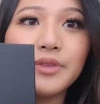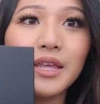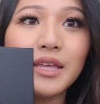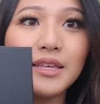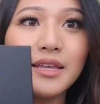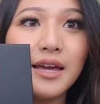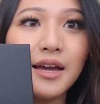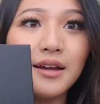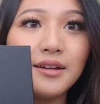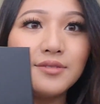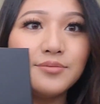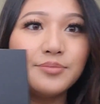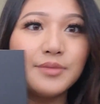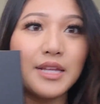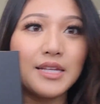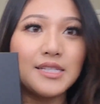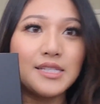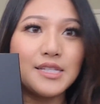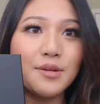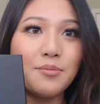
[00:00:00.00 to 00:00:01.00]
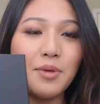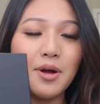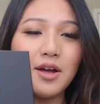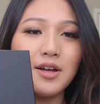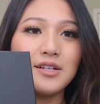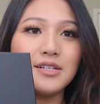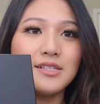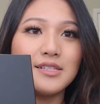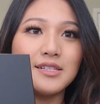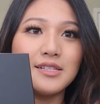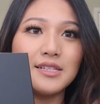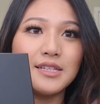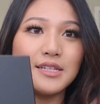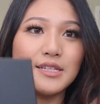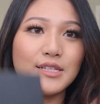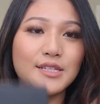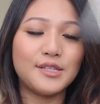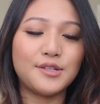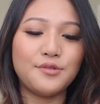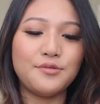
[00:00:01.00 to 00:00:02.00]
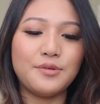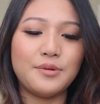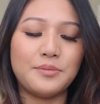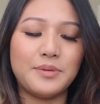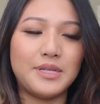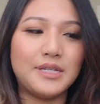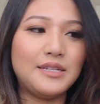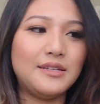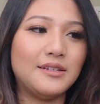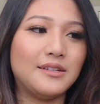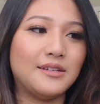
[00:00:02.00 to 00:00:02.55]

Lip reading: Yeah, that's the box. This is the ribbon.